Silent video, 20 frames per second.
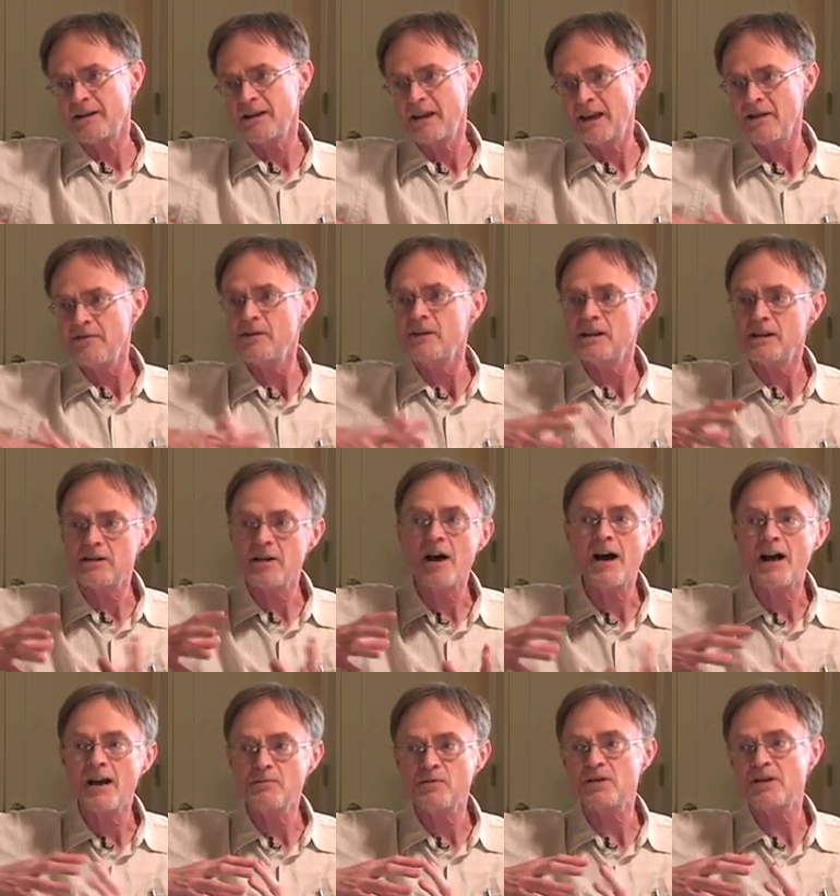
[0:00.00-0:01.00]
given the
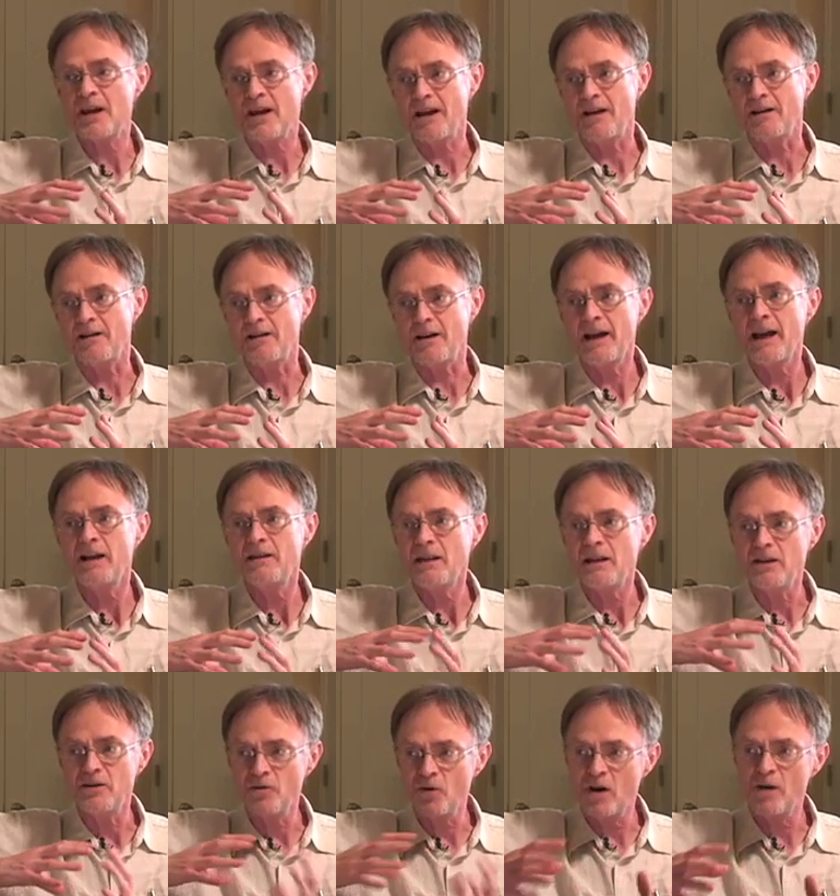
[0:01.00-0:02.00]
time scale and
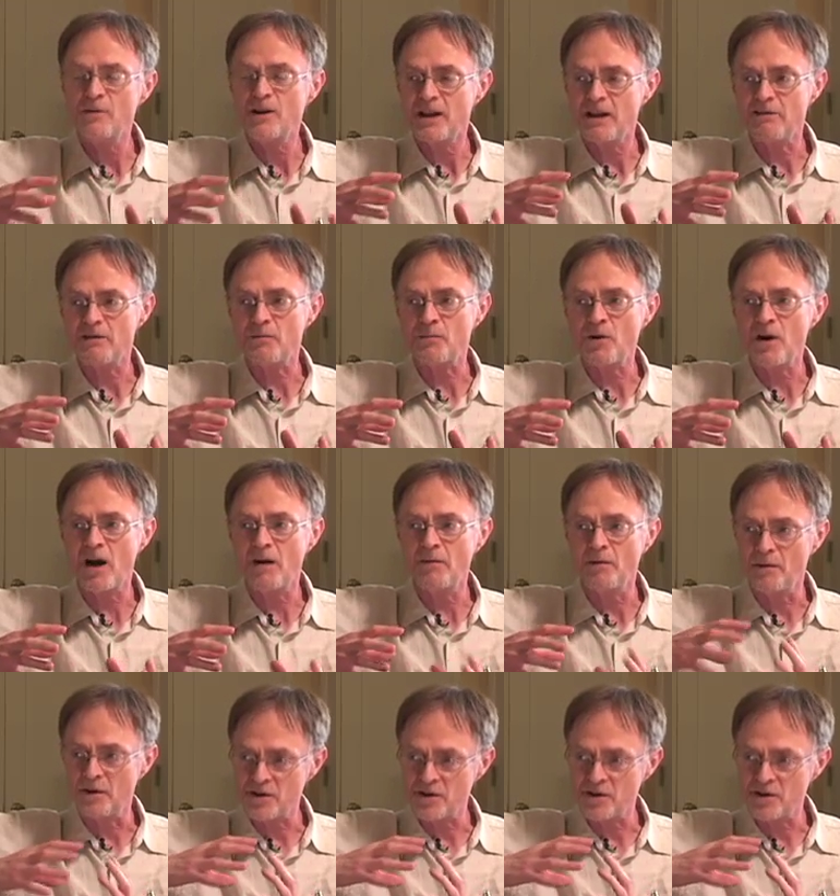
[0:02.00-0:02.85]
the enormity of the problem.